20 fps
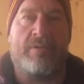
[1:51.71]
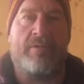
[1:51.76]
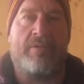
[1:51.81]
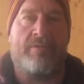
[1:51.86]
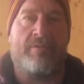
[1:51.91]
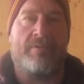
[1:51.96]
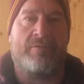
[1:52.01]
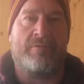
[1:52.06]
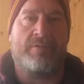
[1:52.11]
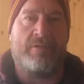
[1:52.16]

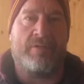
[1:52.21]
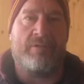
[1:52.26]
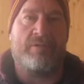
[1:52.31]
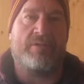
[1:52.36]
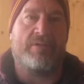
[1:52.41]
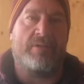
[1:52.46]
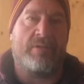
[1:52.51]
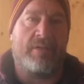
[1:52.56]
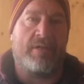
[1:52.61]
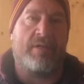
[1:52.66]
uh, first
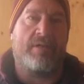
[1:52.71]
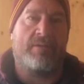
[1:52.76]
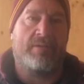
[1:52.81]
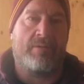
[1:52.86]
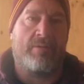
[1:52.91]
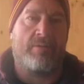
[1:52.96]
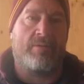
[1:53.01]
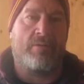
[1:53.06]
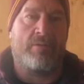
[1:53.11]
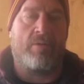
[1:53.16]
series of the
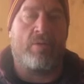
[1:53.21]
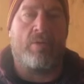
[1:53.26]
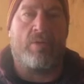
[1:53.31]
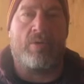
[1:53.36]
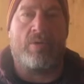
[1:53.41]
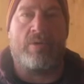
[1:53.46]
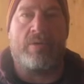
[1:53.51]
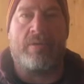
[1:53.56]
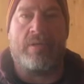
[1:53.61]
third quarter,